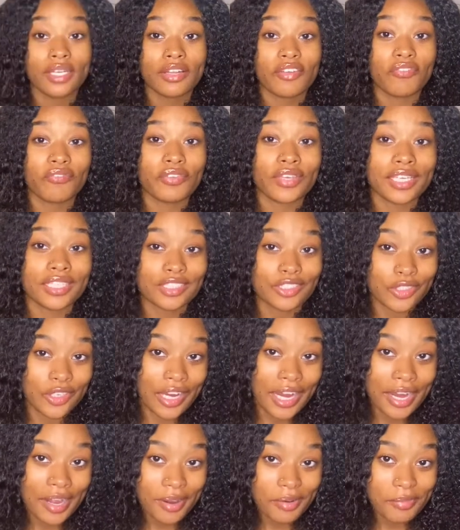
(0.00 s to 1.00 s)
to feed your
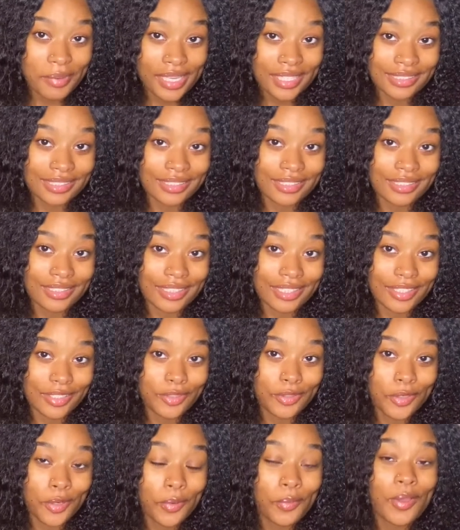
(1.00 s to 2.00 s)
hair basically.
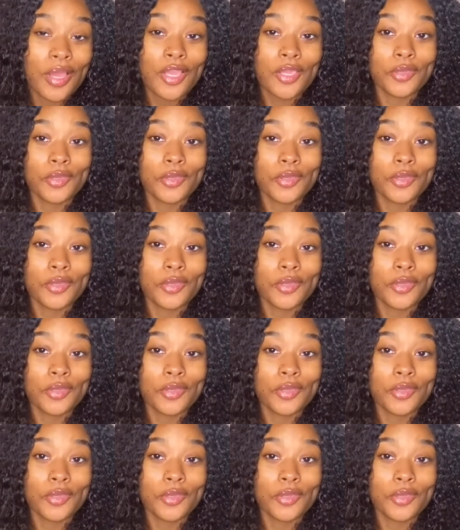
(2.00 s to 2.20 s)
You know,